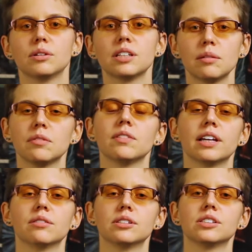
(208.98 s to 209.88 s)
One type of
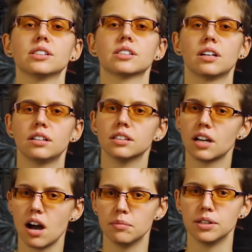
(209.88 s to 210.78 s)
language is called the
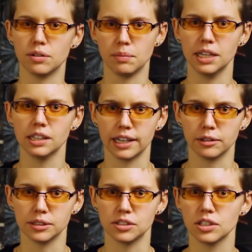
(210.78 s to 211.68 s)
common domain
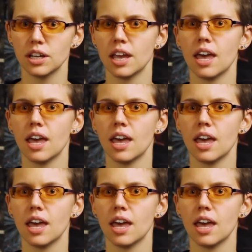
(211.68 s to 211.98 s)
language,